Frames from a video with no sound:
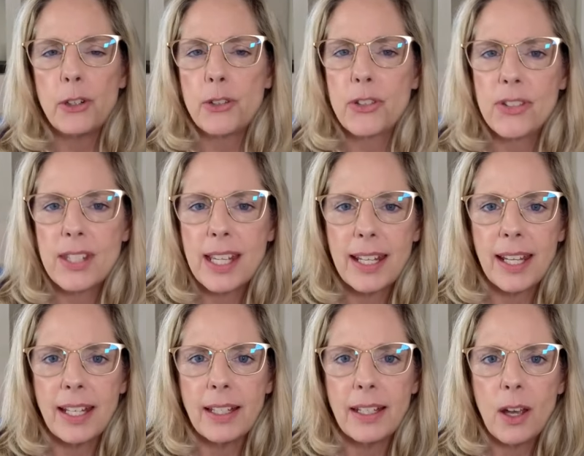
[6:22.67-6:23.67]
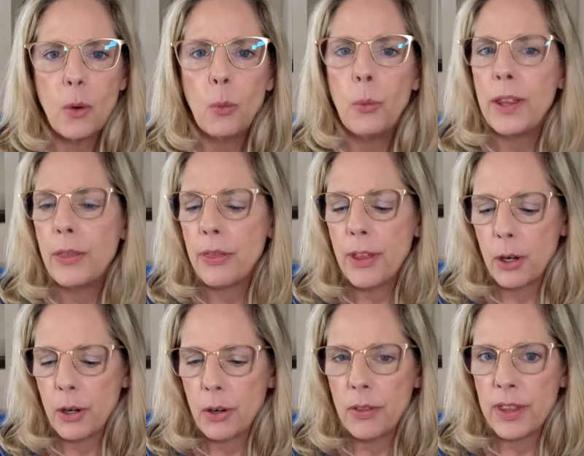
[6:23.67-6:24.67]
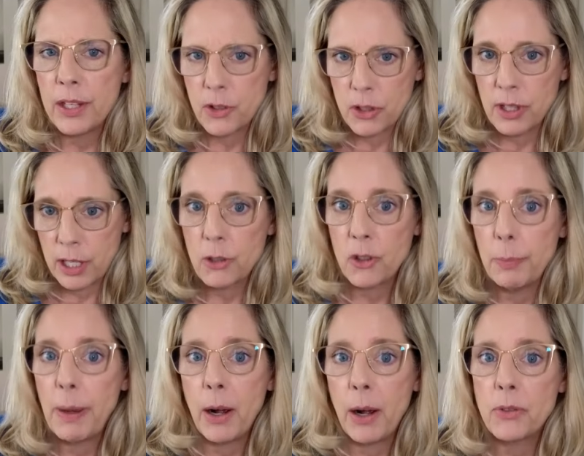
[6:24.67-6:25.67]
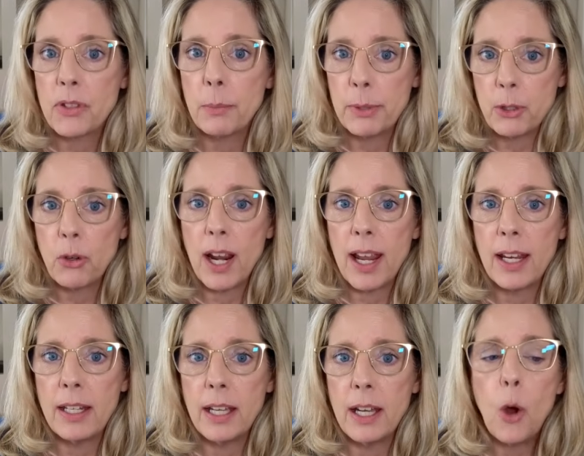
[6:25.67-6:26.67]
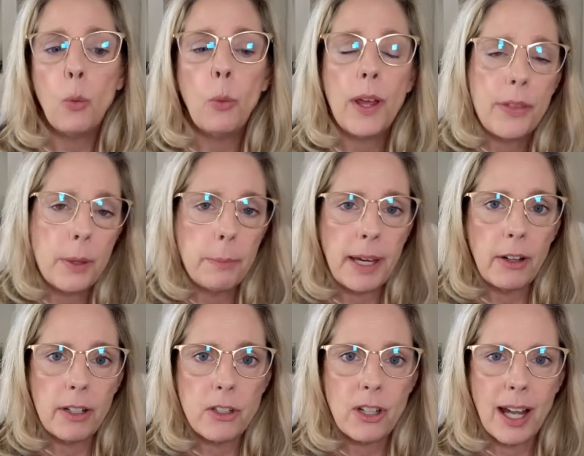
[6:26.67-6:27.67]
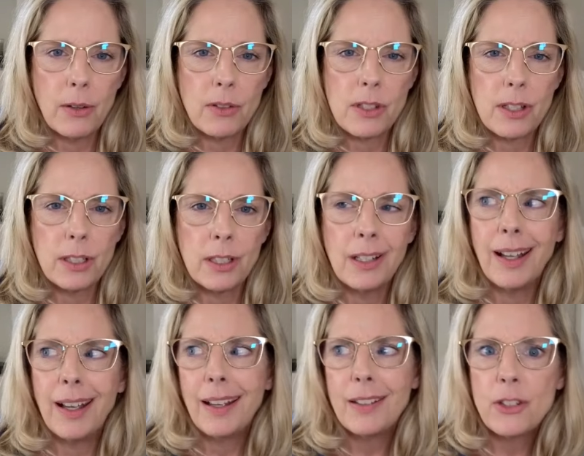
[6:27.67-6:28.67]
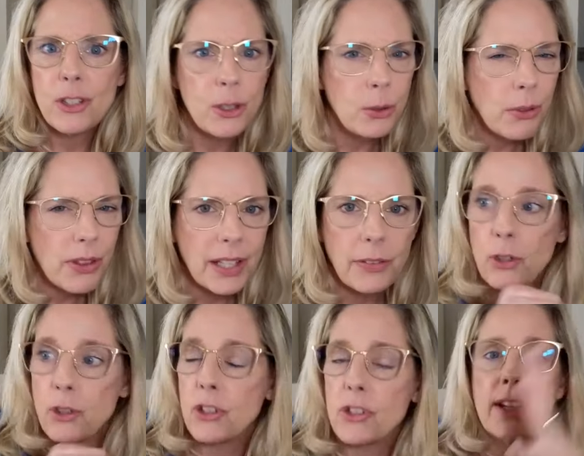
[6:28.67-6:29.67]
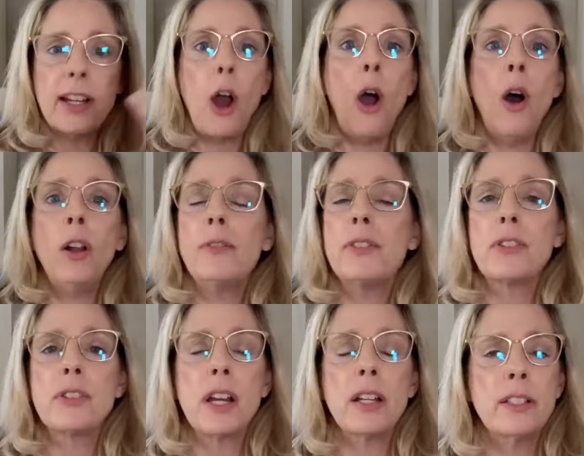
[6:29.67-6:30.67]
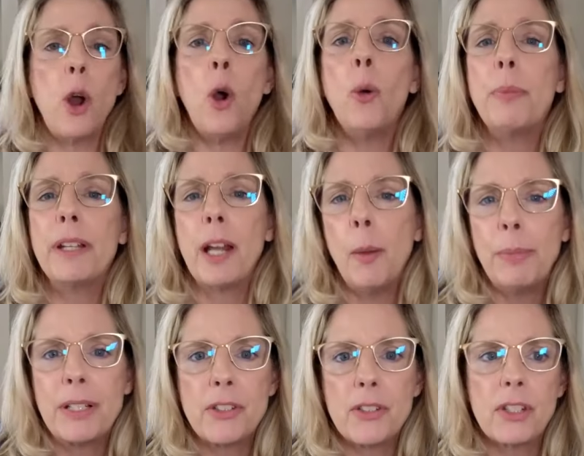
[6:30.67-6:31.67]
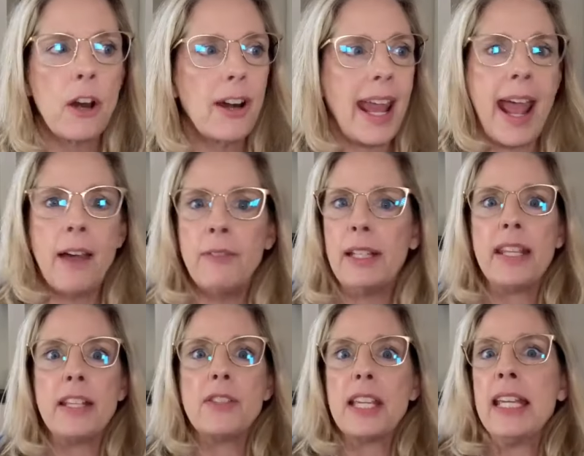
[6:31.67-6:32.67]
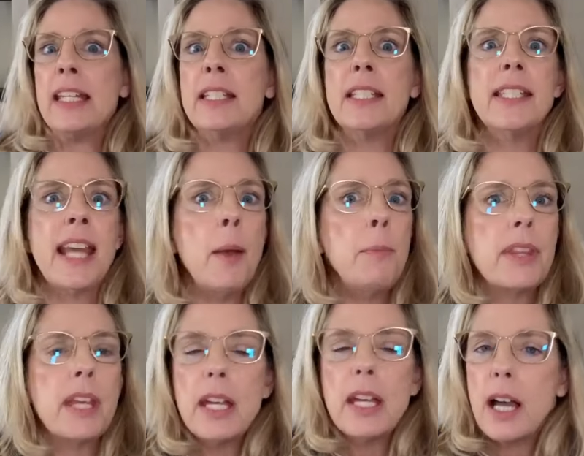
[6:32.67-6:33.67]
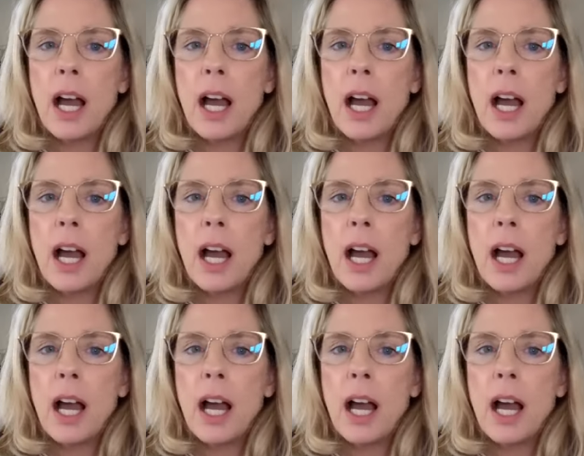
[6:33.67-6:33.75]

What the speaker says: they're sitting with their spouse, the betrayed, with a marriage counselor. Do you think they're just going to all of a sudden open up and start having these in-depth,